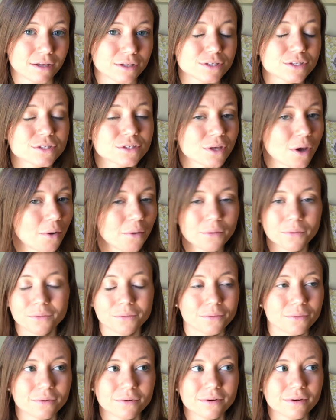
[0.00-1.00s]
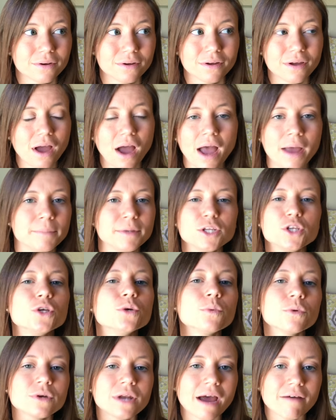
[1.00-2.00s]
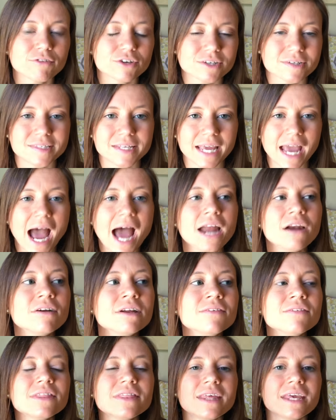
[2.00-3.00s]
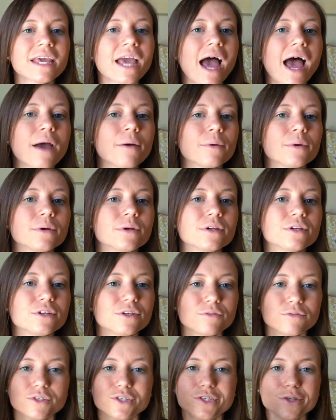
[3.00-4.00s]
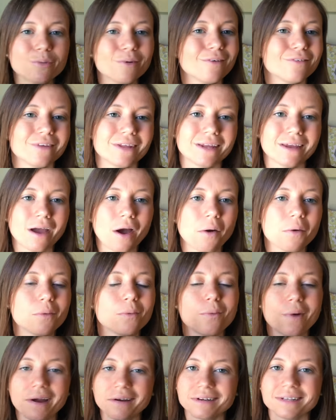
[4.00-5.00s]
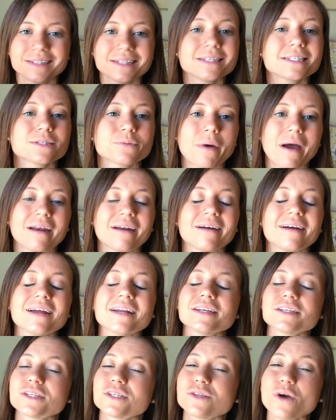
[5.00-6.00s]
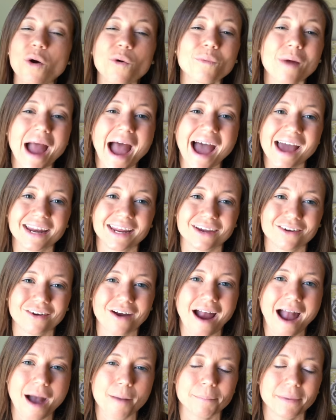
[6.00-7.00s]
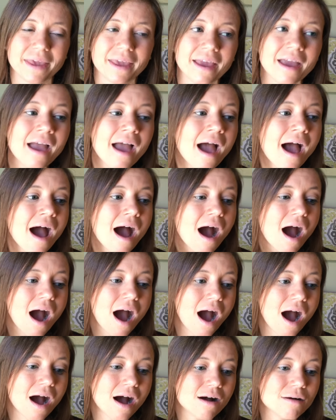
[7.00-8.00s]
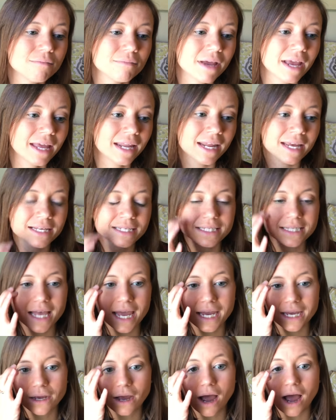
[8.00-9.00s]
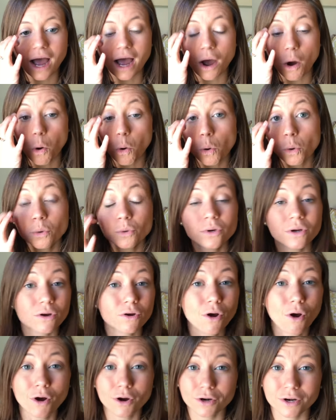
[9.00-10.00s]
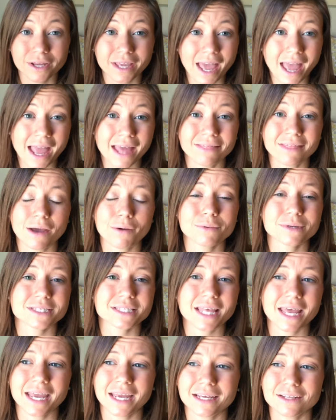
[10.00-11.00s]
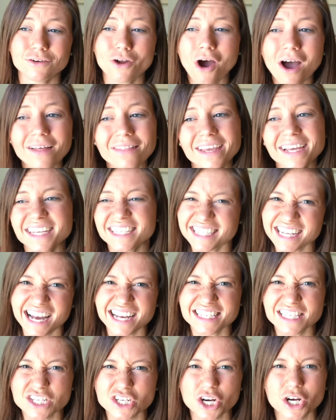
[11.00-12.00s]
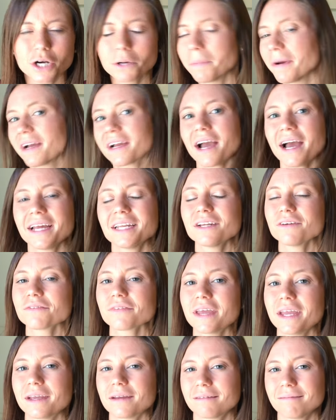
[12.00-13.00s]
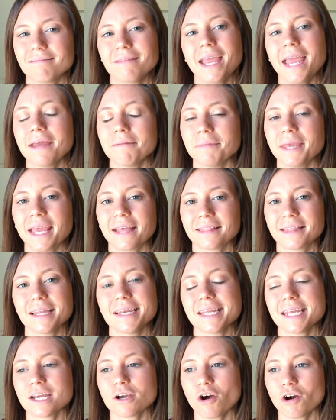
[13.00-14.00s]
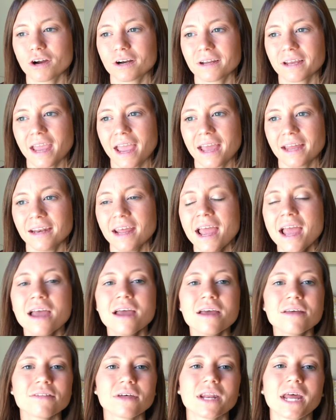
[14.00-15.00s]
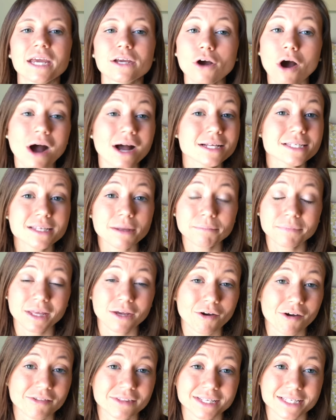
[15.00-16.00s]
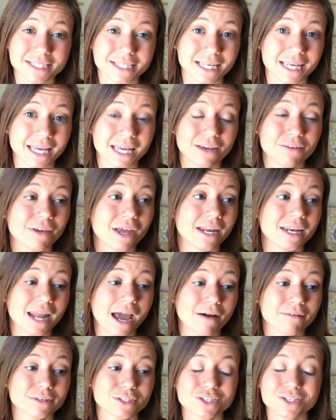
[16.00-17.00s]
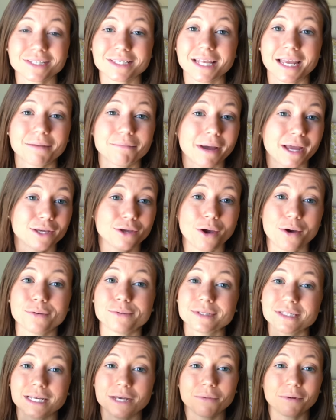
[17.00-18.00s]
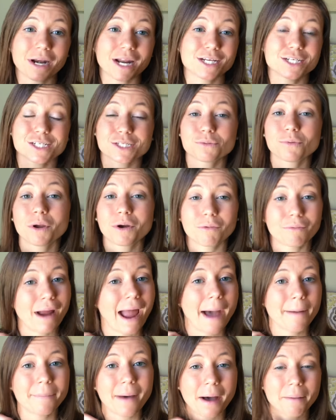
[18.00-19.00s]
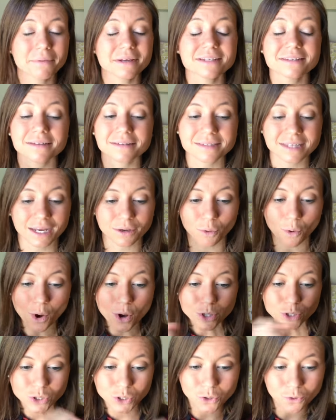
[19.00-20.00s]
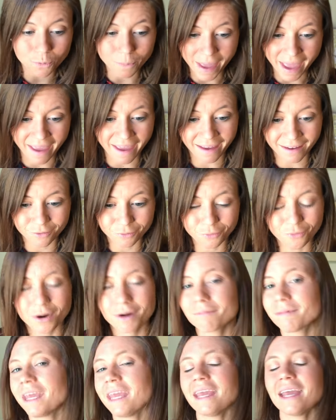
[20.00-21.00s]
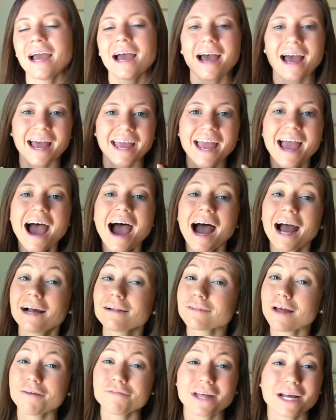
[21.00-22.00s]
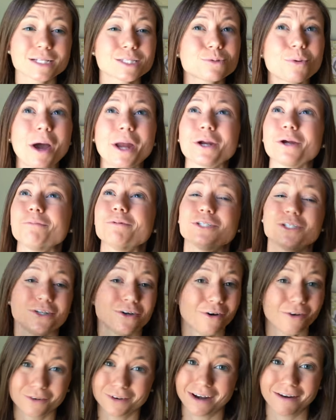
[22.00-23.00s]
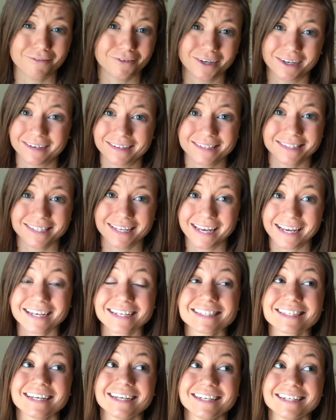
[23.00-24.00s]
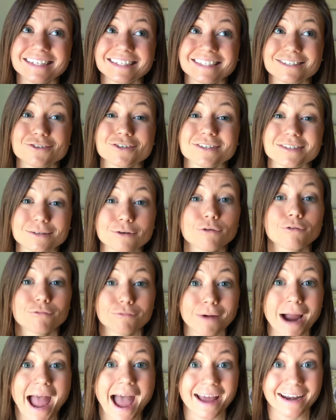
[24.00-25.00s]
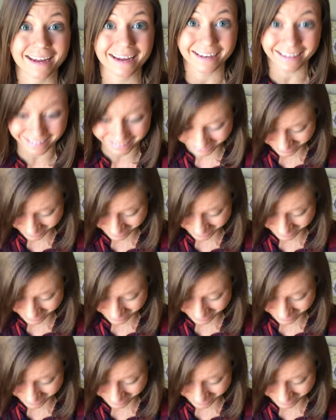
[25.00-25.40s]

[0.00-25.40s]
so, I mean, you will never see it. I don't even think I would do a video wearing this sweater. It is so ratty and crappy. It is like an old cardigan that was like, not like a duster, but kind of like hit me at the knee cardigan that I got something on the sleeve, and now it's just like my cozy when I just want to wrap up because it's like too big for me. I love that sweater, but you're all never gonna see it because it is just ratty.